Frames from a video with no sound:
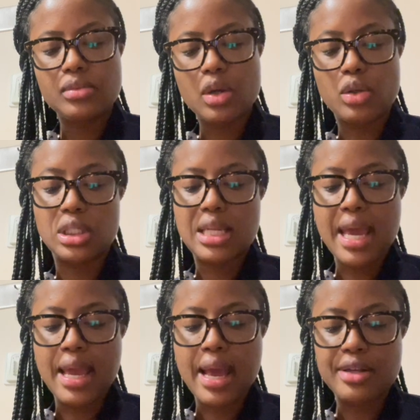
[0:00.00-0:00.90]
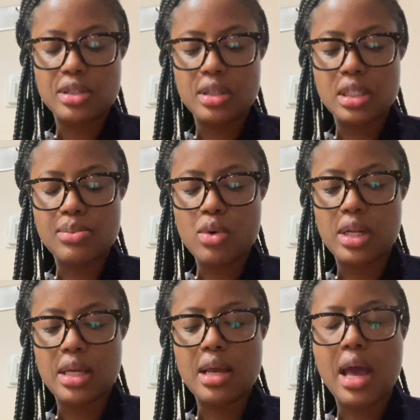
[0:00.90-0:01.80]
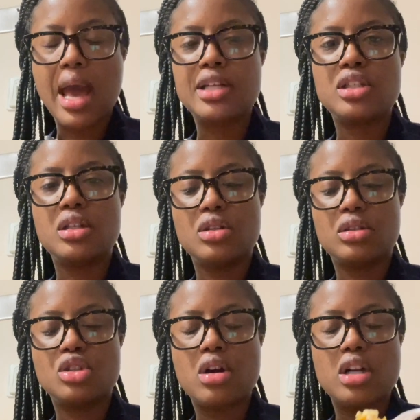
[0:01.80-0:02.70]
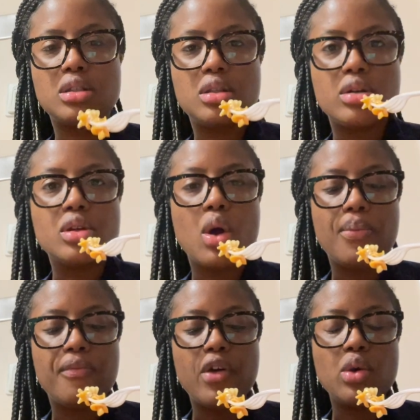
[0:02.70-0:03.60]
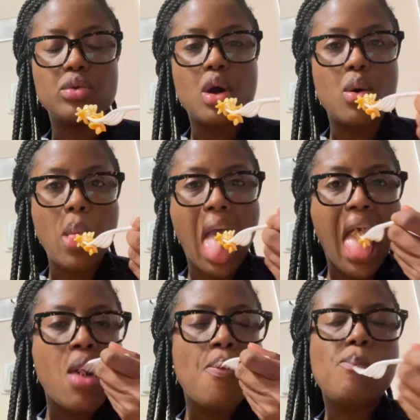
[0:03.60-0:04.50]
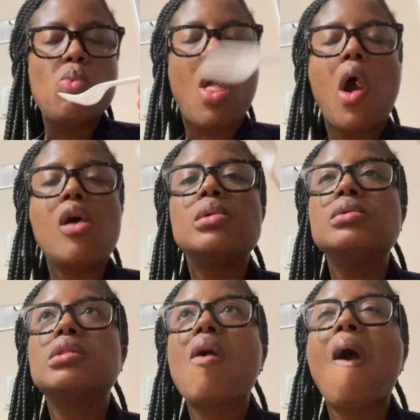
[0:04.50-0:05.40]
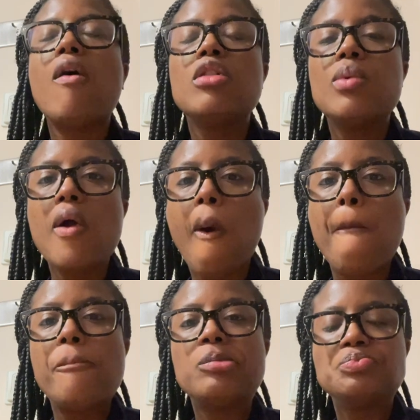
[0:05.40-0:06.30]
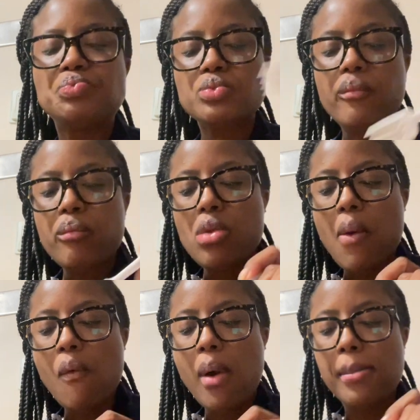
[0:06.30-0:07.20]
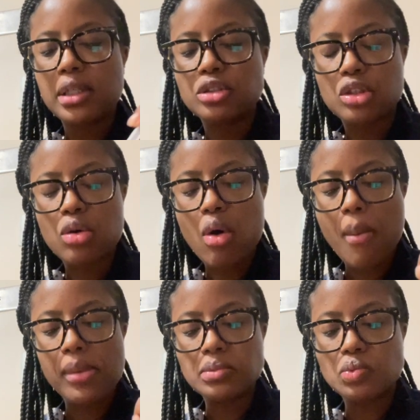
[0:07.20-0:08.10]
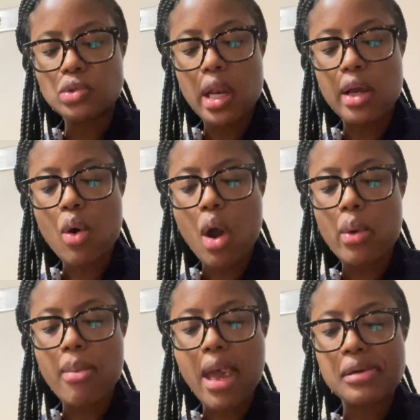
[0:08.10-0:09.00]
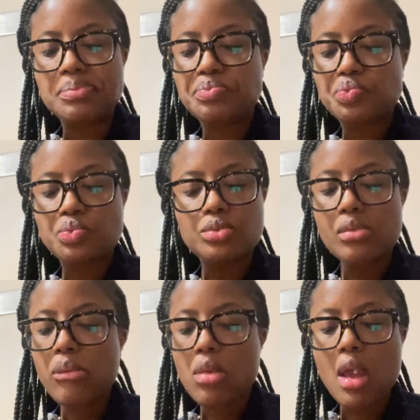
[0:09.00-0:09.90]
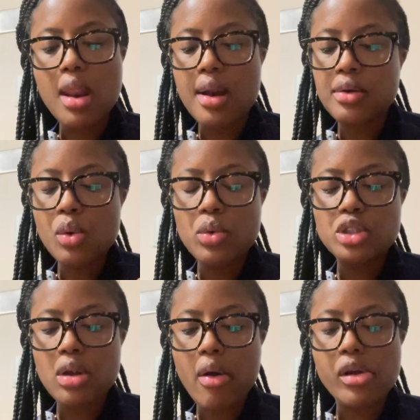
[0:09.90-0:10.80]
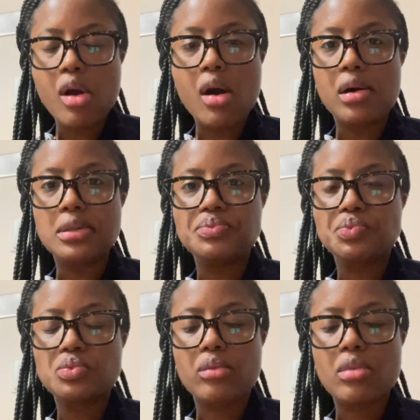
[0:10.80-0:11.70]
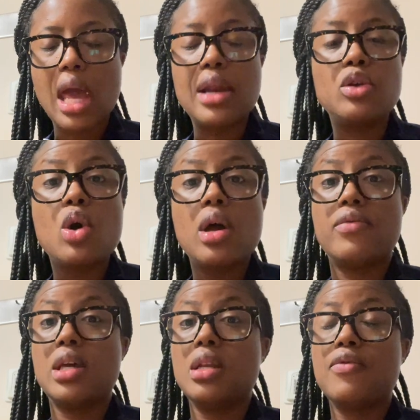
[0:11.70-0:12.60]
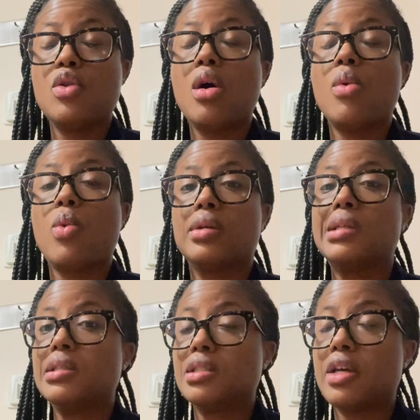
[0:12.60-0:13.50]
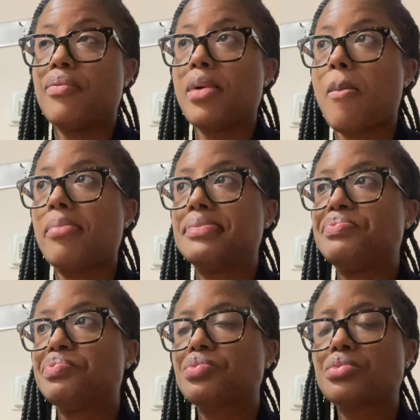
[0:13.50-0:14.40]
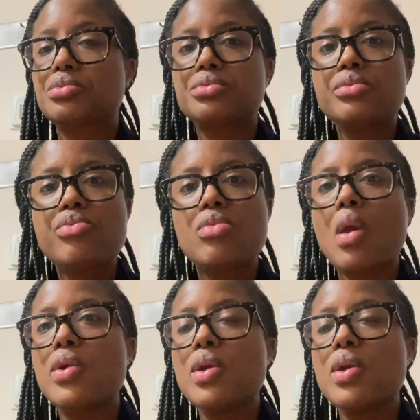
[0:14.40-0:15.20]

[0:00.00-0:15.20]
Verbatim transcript: or today actually this morning, I actually took the charge nurse phone home. I all, got all the way home when my manager called me and I had to go all the way back. And I don't know which y'all, I don't know if any of y'all work night shift, but when